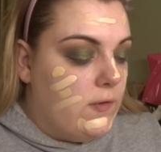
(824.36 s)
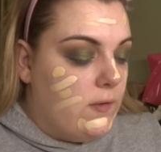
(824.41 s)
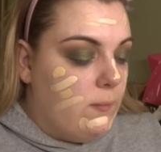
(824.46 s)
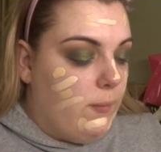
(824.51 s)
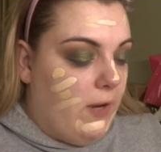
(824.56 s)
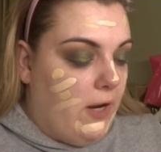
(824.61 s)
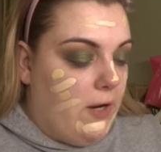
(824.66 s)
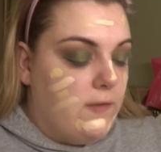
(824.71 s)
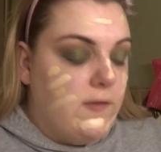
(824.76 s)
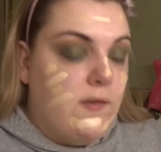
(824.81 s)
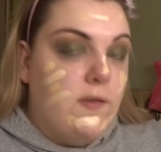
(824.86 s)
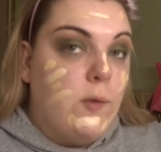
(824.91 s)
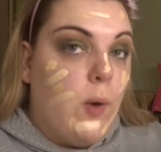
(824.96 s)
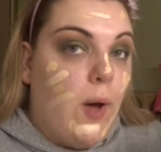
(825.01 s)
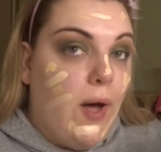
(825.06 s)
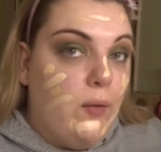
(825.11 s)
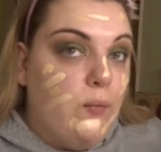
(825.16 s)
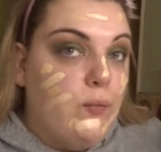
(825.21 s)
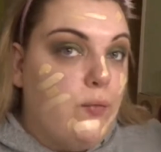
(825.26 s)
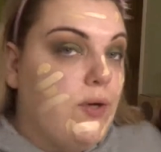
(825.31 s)
because it's
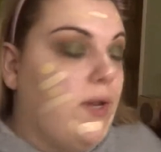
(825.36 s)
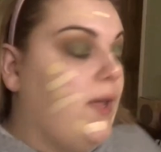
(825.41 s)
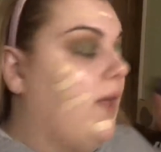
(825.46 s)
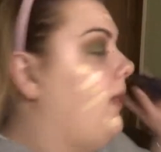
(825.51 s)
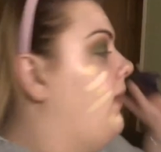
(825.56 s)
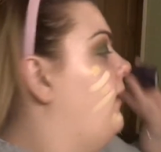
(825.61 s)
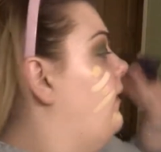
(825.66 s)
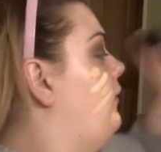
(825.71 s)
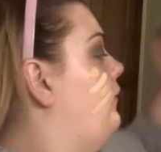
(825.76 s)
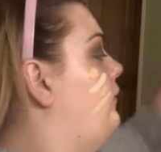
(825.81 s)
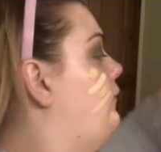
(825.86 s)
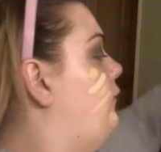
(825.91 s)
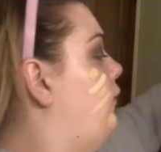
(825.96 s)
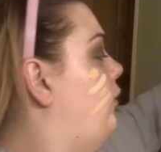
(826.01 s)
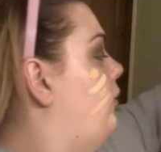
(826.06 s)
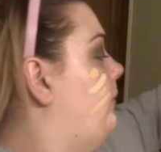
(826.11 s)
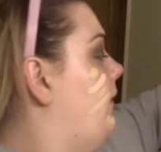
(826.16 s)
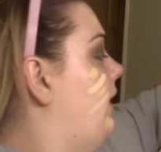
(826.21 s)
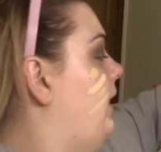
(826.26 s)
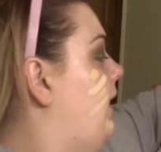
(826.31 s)
quite a runny
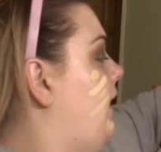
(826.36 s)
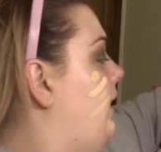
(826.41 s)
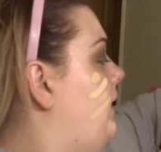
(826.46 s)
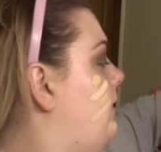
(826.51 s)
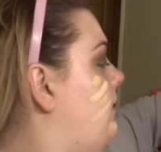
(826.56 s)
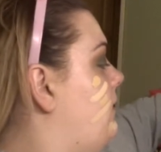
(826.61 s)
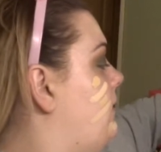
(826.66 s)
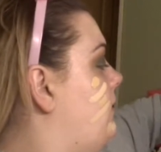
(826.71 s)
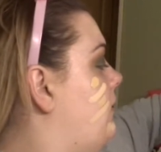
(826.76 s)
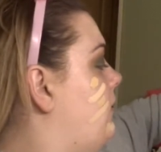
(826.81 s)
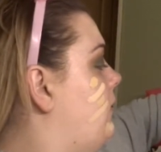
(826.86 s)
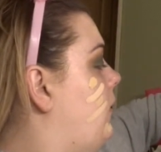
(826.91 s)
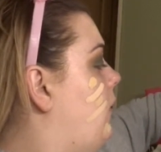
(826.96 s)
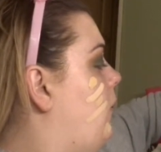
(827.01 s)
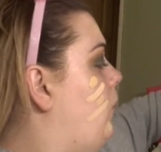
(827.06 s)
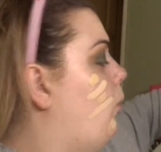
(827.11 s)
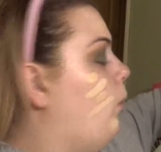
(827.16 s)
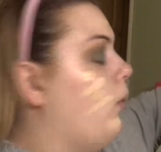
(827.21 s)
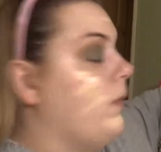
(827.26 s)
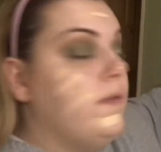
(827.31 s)
formula,
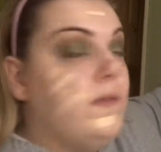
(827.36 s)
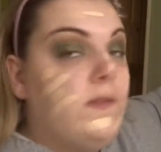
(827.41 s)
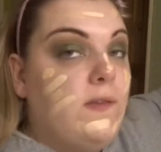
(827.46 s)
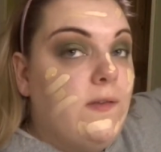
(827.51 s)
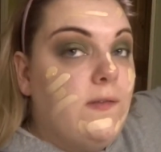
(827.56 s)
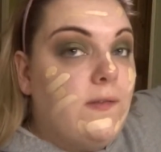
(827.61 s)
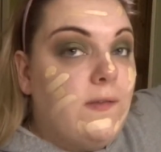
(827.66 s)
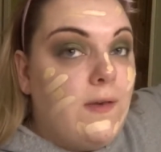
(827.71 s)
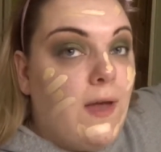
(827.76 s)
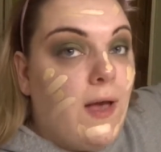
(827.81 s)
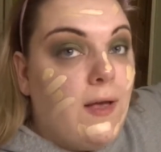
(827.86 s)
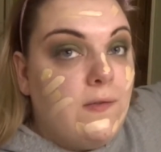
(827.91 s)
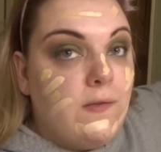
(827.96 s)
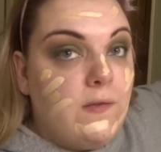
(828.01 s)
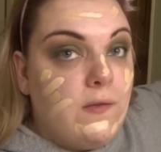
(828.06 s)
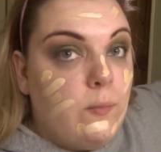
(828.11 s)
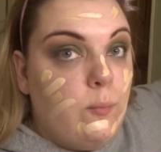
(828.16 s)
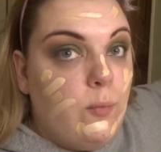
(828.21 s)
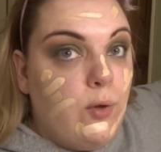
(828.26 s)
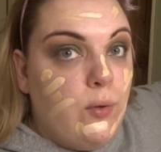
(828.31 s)
once it starts
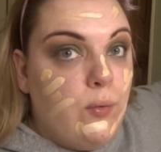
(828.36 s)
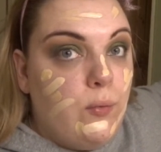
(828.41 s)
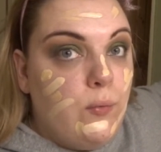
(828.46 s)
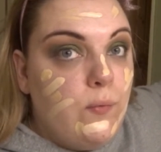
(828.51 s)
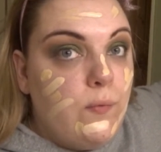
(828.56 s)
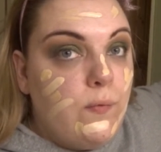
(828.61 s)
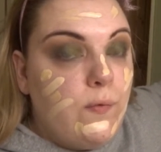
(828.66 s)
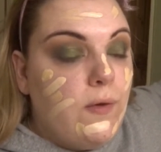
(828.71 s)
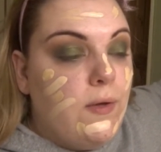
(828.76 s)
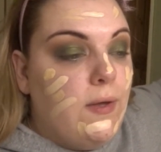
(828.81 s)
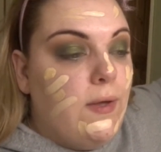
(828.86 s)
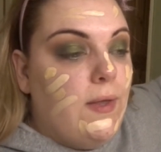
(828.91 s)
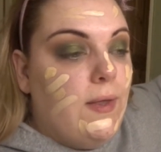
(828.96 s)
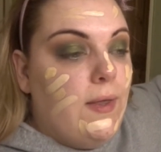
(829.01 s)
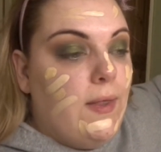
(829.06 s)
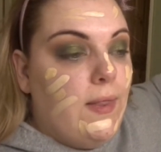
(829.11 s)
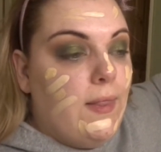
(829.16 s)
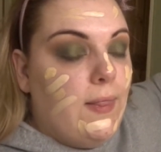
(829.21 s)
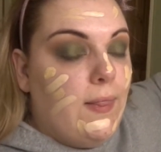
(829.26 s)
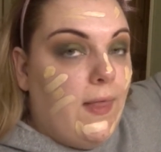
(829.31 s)
to move,
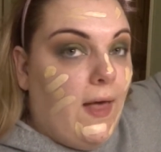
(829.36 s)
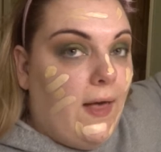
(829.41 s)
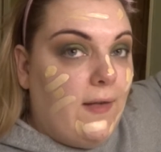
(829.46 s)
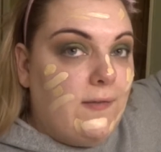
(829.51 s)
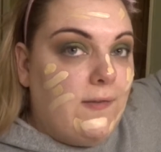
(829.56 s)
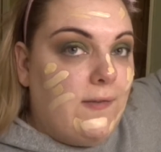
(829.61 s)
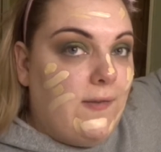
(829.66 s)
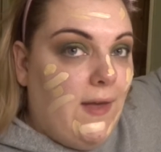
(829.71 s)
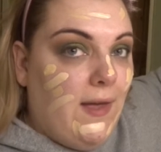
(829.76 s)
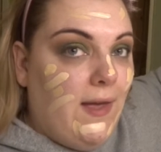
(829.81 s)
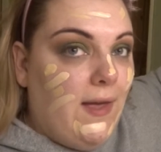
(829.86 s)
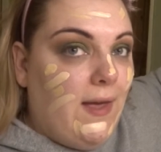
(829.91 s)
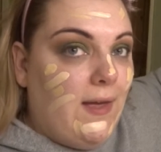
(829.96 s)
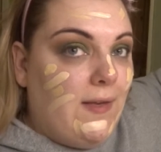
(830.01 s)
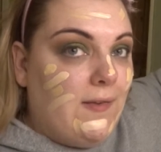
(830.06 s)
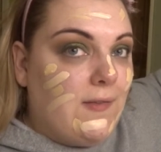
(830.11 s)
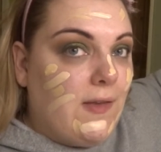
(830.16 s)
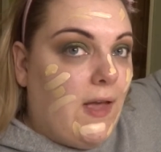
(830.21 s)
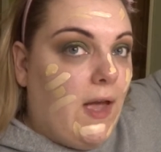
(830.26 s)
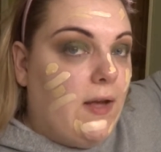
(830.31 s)
that's it.
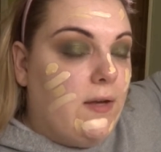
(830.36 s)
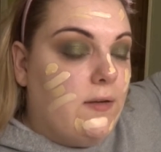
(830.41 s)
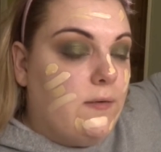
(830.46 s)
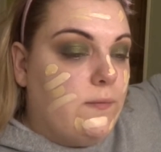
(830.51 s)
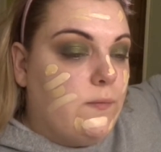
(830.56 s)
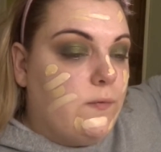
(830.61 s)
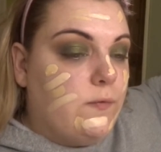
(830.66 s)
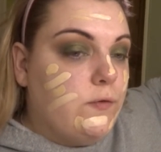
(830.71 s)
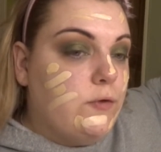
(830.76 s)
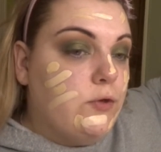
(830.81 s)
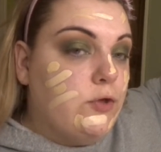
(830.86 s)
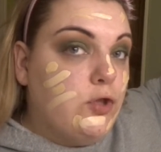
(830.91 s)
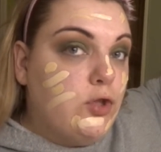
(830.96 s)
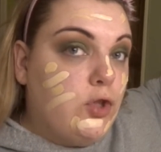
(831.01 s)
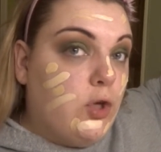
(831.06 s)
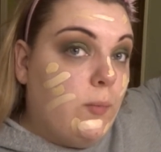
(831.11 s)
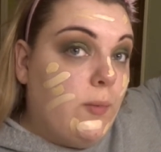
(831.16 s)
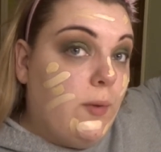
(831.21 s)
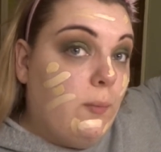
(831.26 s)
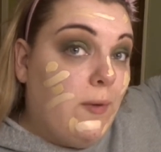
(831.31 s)
It's kind of
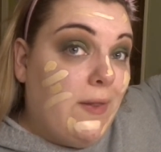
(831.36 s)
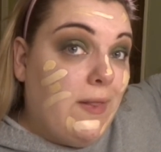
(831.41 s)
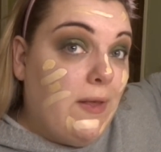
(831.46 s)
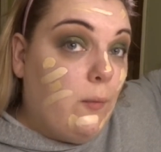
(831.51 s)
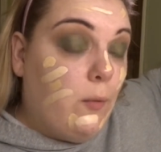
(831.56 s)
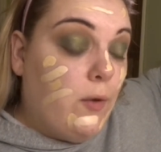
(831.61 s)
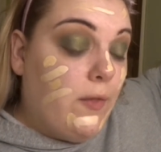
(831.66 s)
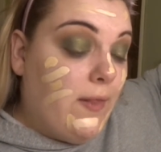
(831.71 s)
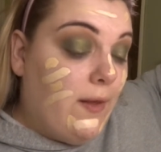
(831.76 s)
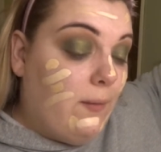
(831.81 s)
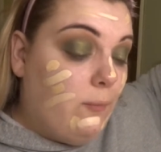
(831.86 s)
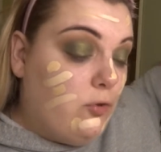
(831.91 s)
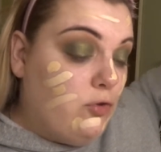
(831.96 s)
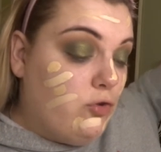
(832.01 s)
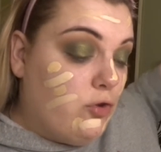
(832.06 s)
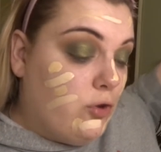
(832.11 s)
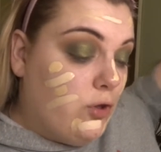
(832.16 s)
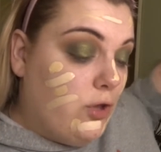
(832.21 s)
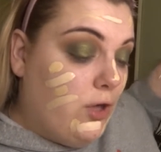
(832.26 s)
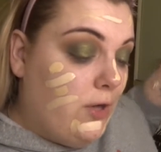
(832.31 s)
coming whether you want that
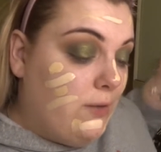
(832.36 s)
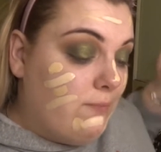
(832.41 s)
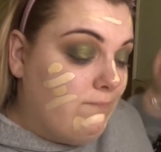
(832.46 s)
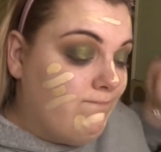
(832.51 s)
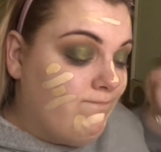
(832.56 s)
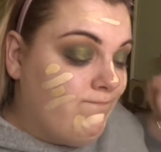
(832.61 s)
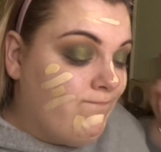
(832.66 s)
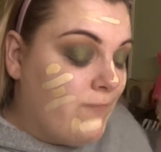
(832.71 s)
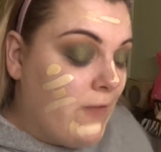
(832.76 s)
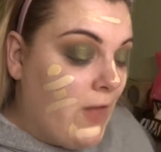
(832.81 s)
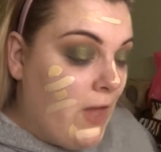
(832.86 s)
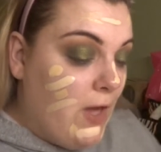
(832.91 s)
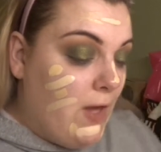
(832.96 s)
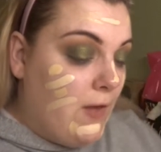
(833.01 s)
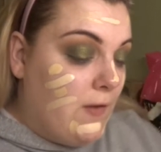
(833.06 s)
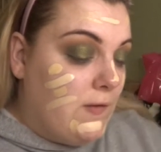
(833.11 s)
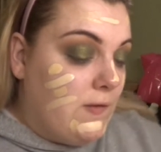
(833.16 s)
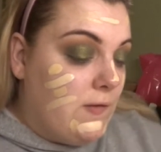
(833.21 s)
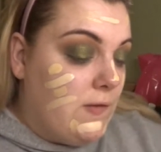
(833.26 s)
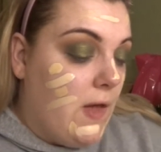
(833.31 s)
much or not.
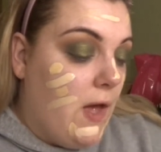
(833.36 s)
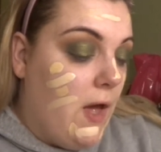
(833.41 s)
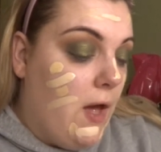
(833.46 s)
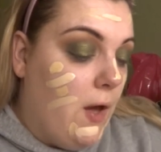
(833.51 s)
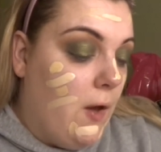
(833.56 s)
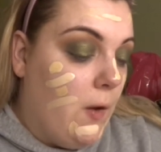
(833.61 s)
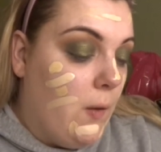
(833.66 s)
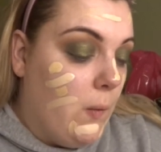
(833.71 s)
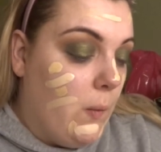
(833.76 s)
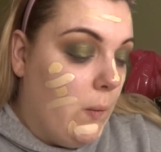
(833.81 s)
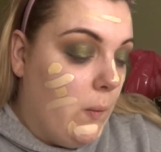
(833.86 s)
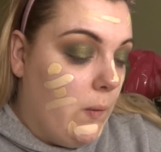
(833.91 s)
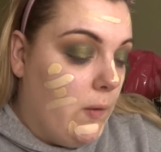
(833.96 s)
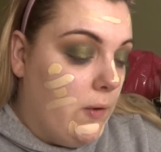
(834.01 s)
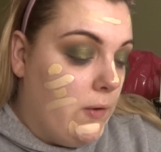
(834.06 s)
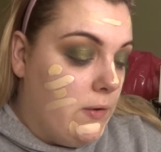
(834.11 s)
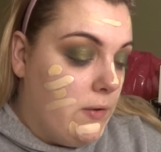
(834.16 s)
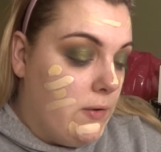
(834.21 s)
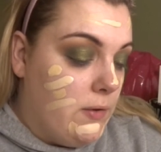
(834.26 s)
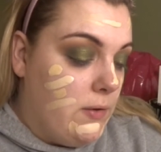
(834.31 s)
So
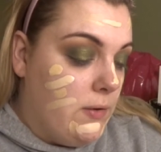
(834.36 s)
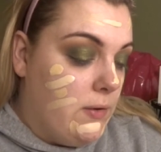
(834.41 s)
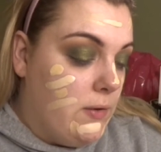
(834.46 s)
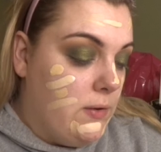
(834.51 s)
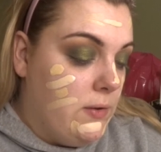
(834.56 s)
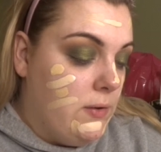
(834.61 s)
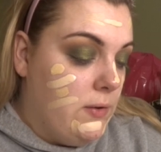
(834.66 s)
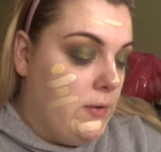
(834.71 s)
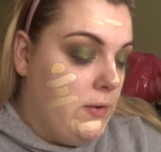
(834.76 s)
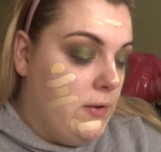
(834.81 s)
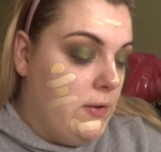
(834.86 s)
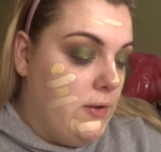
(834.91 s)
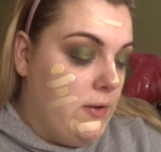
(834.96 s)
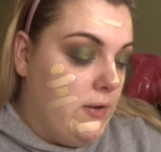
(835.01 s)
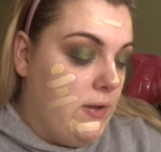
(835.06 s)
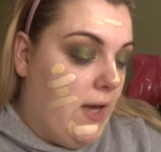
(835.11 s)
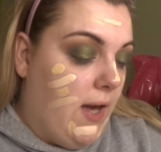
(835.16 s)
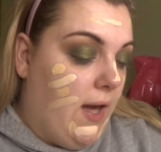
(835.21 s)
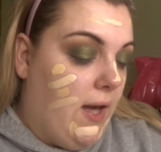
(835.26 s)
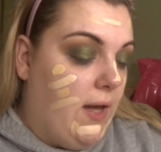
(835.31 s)

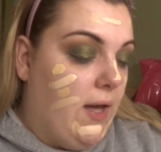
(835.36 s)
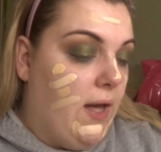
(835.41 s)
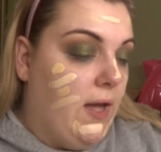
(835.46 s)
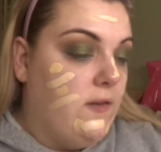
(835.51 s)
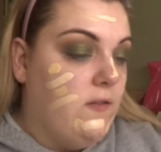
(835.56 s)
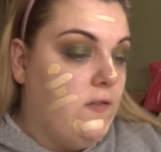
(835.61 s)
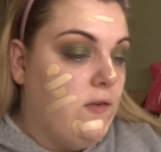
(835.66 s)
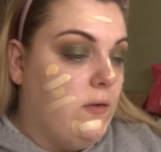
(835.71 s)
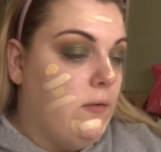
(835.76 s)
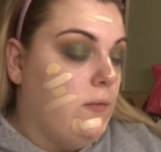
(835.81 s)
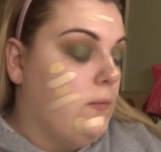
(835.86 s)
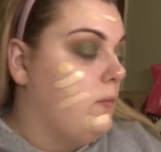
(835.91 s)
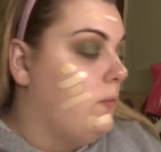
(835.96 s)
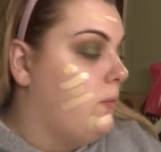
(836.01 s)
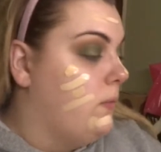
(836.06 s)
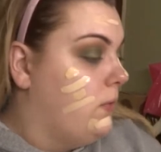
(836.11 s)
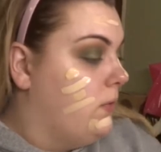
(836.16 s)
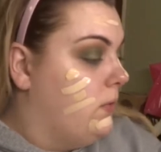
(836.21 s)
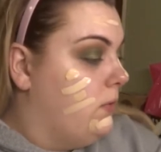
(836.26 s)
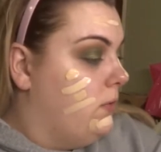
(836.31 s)
yeah, I do